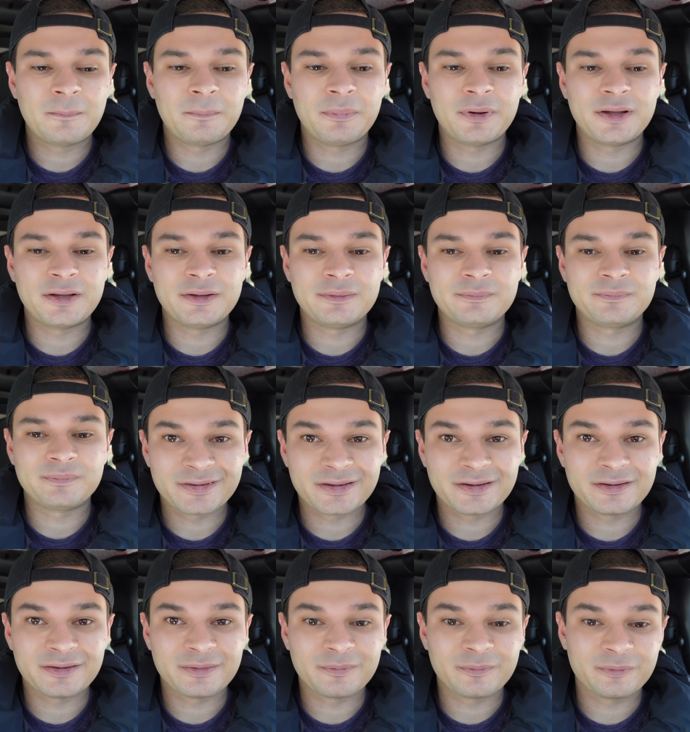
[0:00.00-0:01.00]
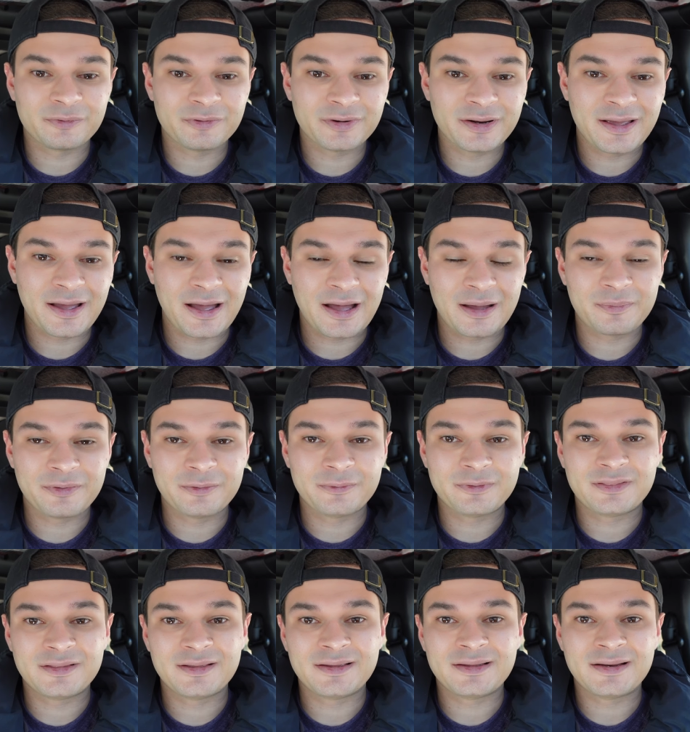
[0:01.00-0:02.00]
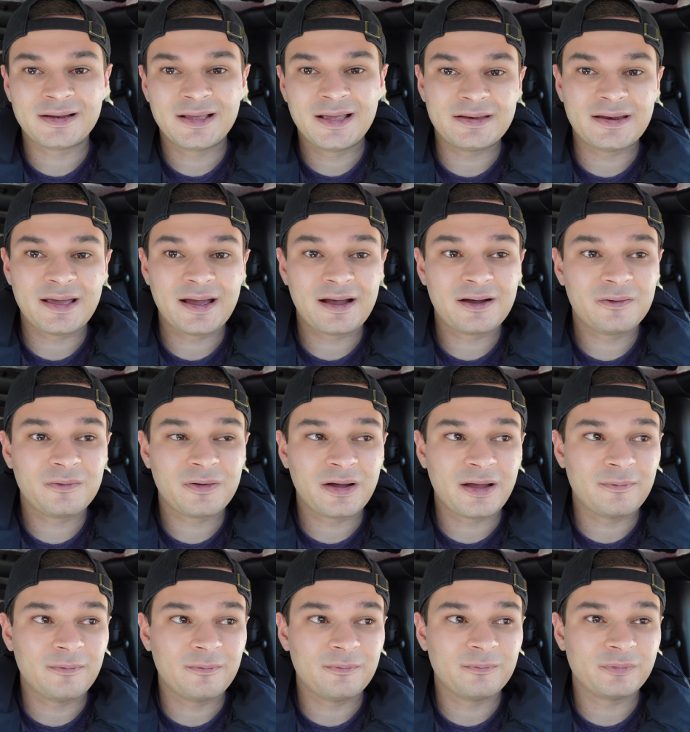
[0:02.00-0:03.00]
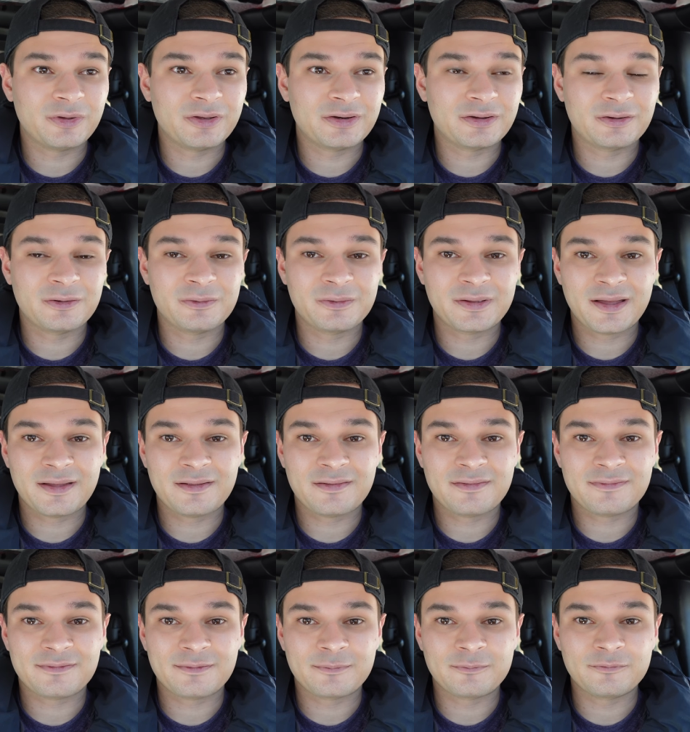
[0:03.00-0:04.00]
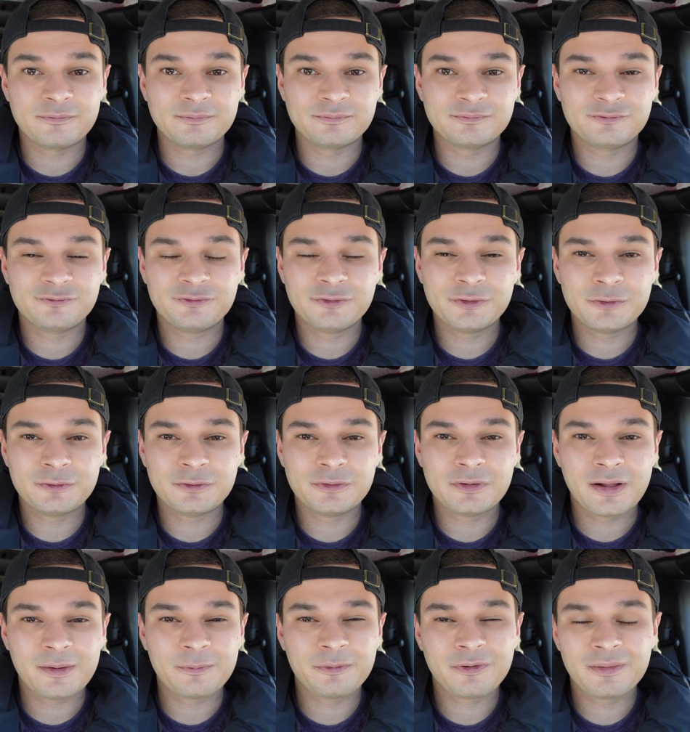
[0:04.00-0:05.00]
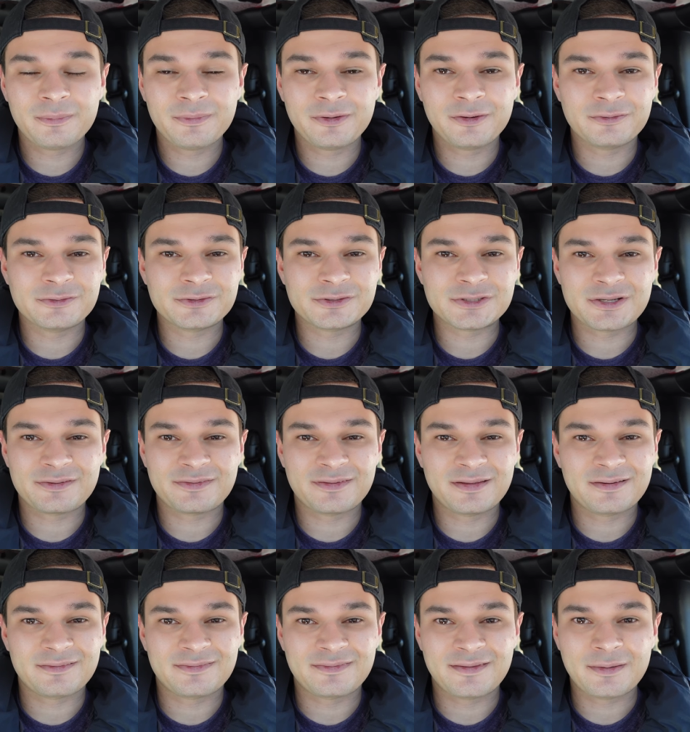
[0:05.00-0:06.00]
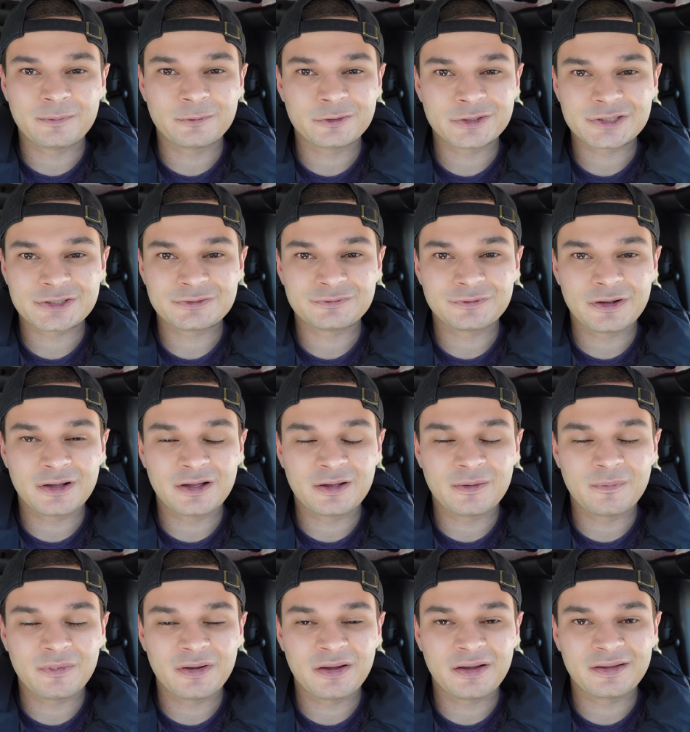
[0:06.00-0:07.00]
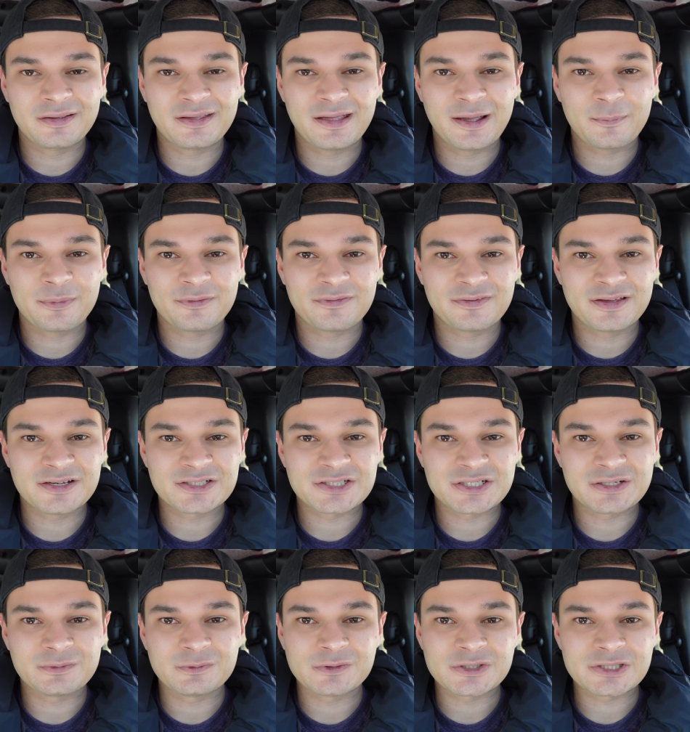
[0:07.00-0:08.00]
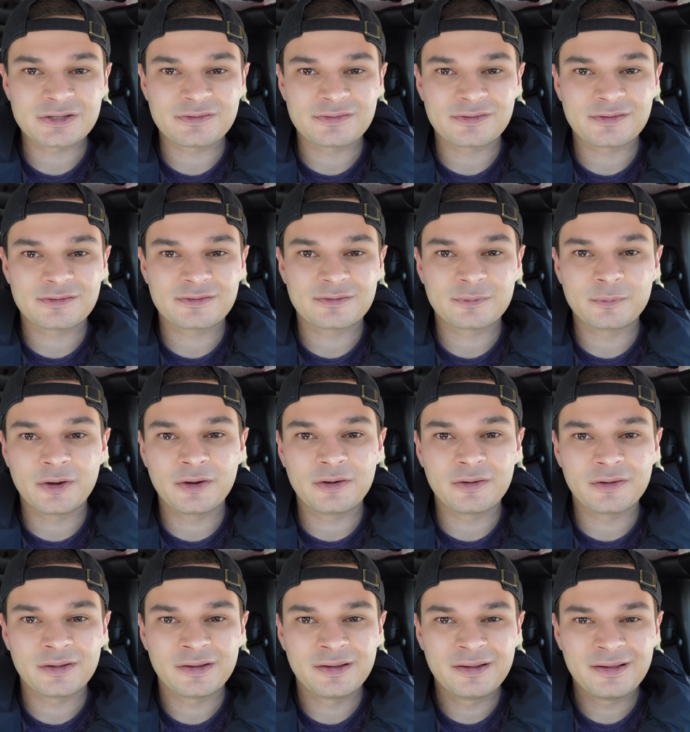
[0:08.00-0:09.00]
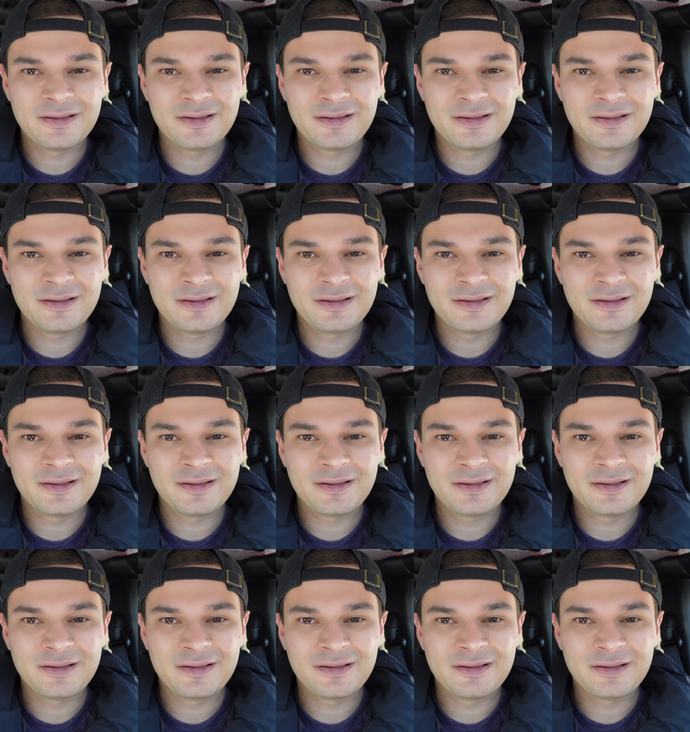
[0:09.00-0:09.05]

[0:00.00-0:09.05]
but I'm pretty happy with it. Now I'm gonna go get some food. I'll probably go just get a sandwich from uh, Campus Kitchen, which is this small